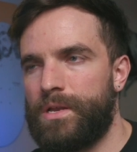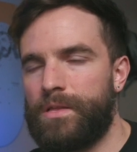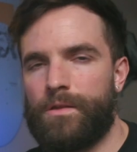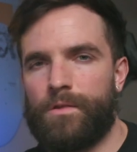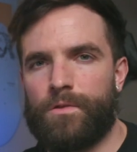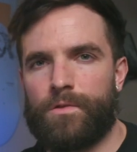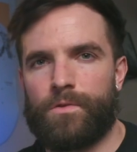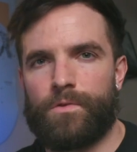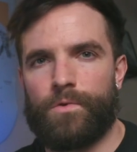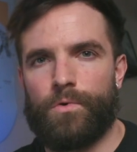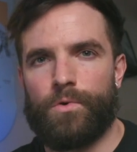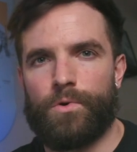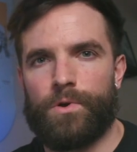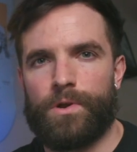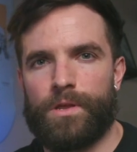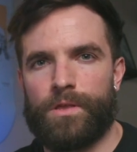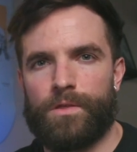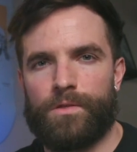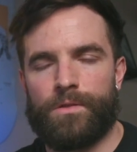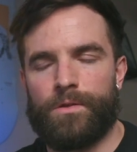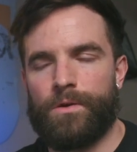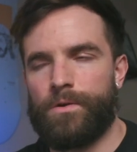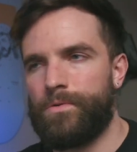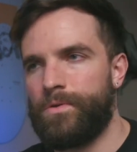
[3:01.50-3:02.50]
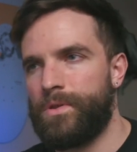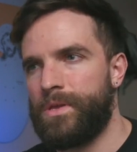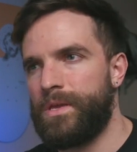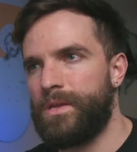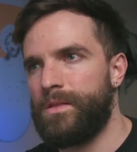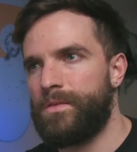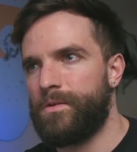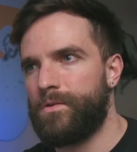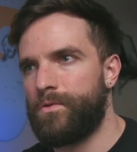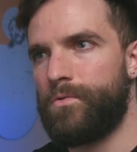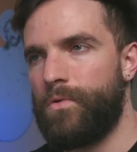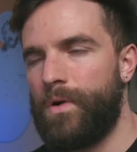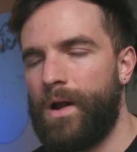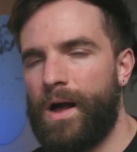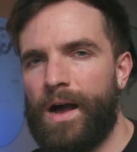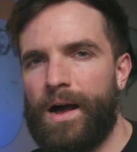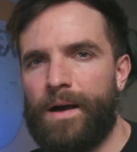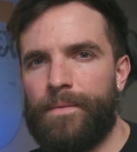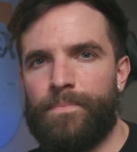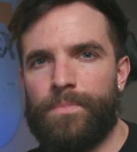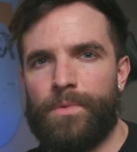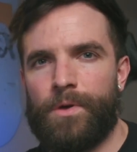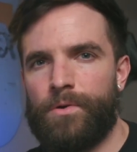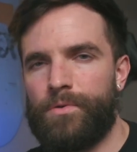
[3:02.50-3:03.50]
to stories. No need to
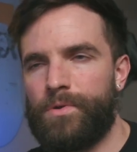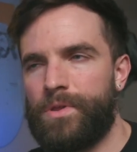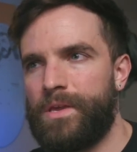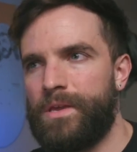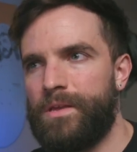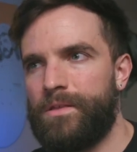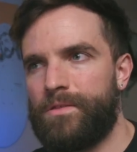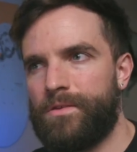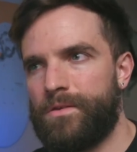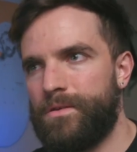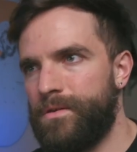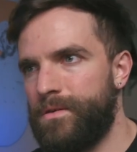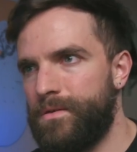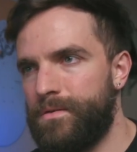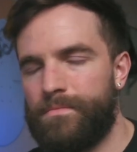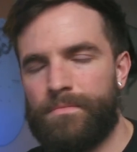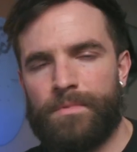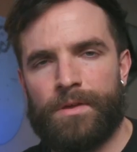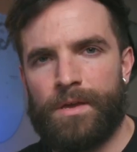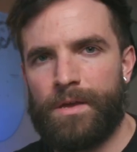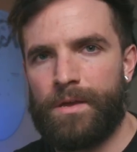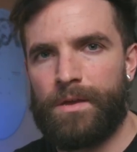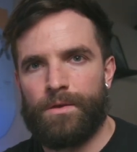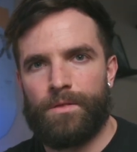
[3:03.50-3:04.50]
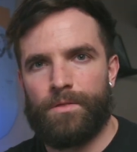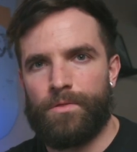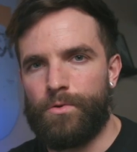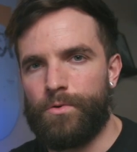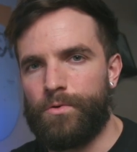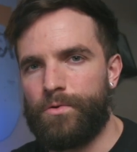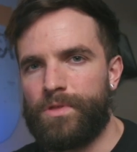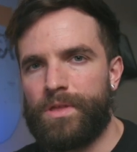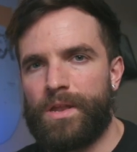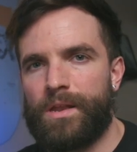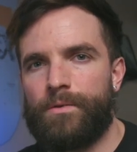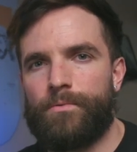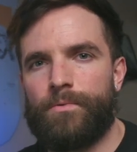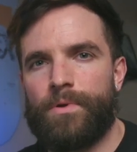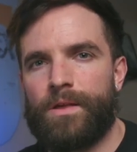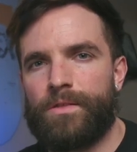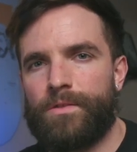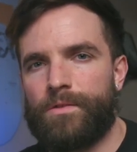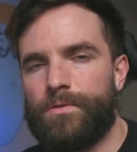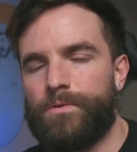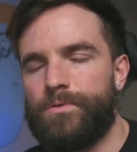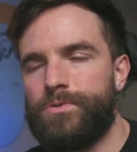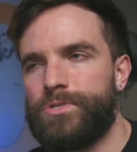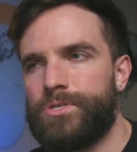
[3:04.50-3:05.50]
crop, no need to lose any
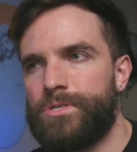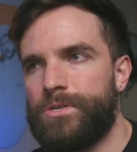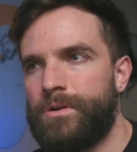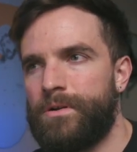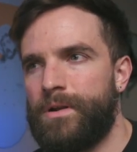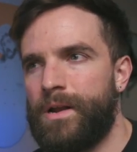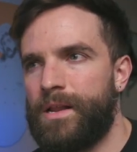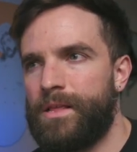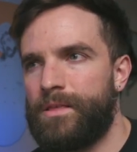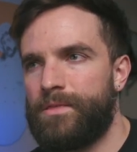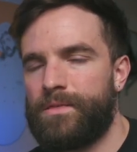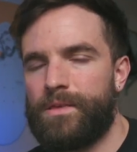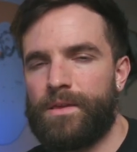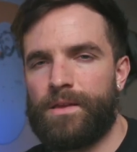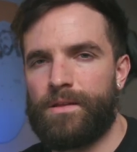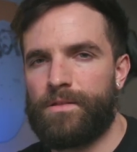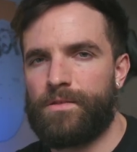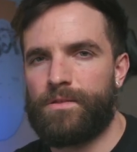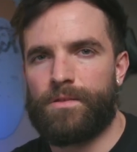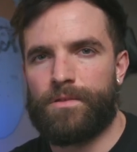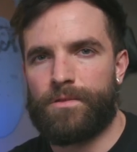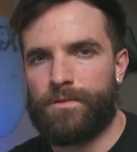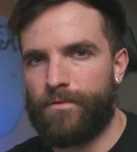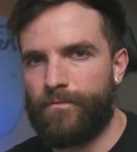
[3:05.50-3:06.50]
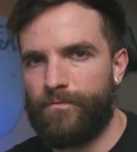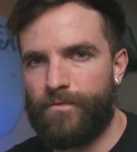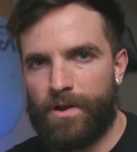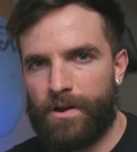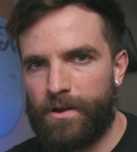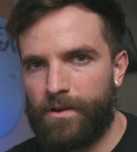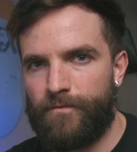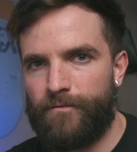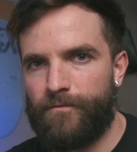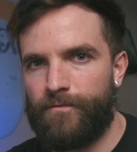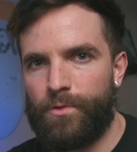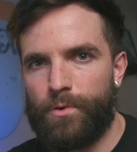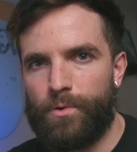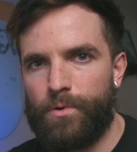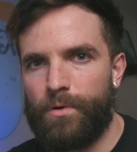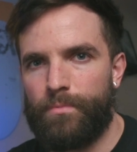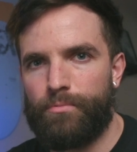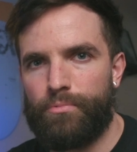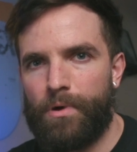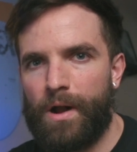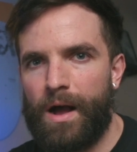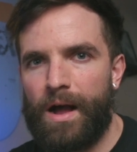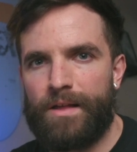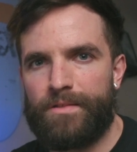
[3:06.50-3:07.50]
resolution or anything. It's just a very fluid
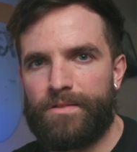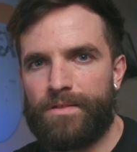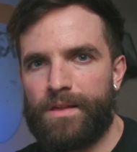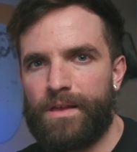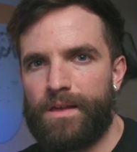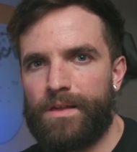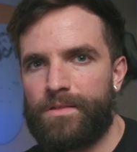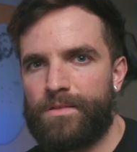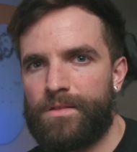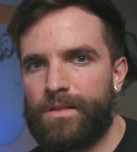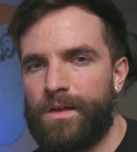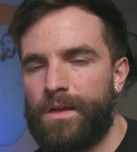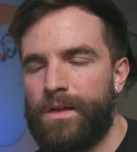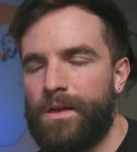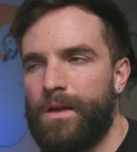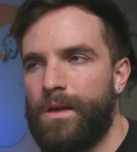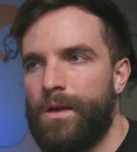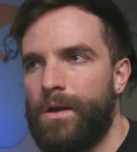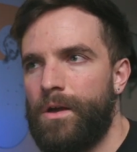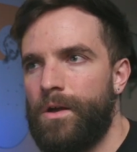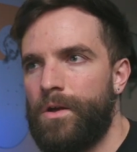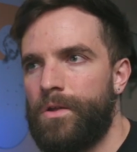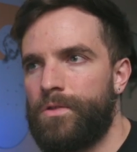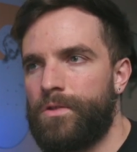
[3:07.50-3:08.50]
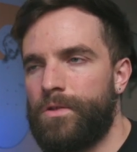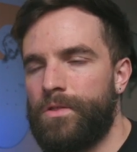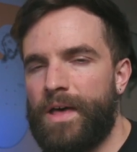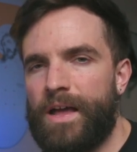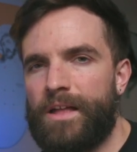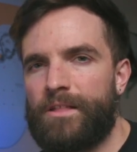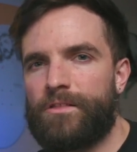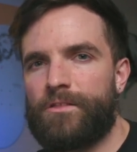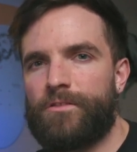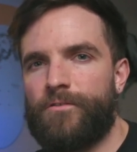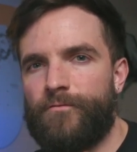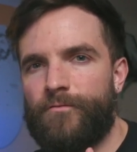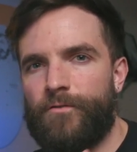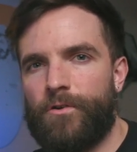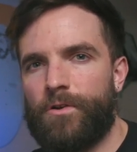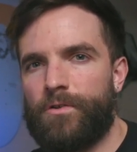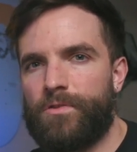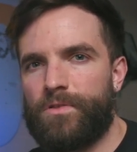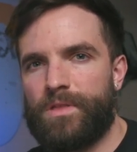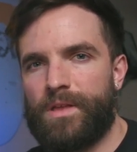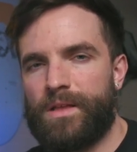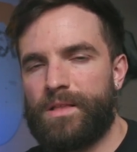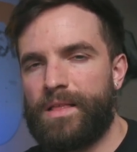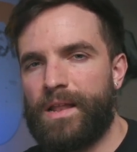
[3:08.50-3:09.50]
process. So that's the
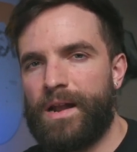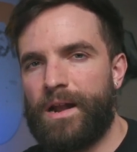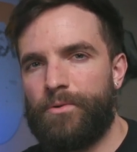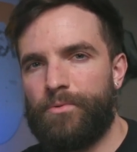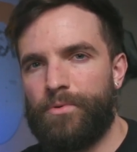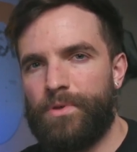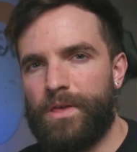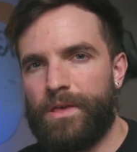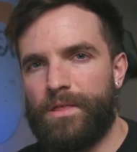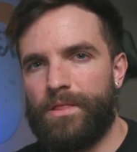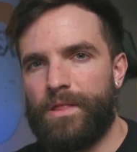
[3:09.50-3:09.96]
first thing that I really